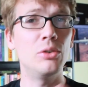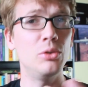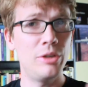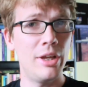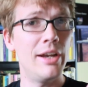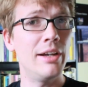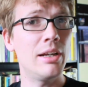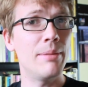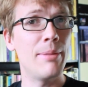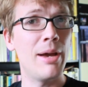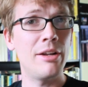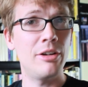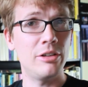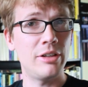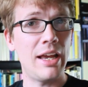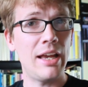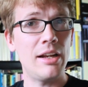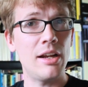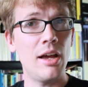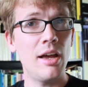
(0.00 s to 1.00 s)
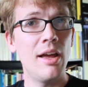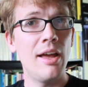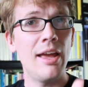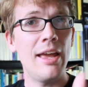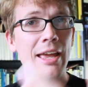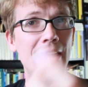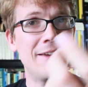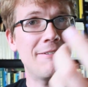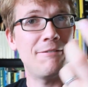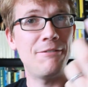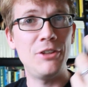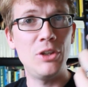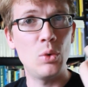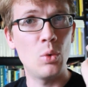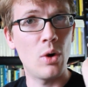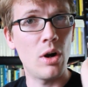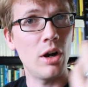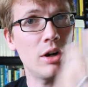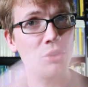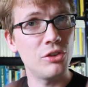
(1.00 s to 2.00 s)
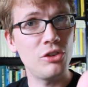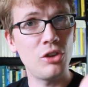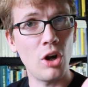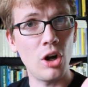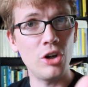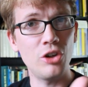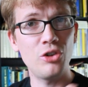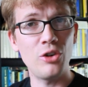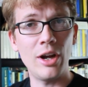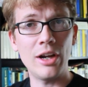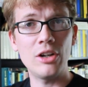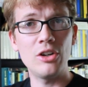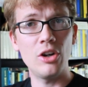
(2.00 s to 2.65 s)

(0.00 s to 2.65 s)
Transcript: Lieutenant Commander Data, if you are Star Trek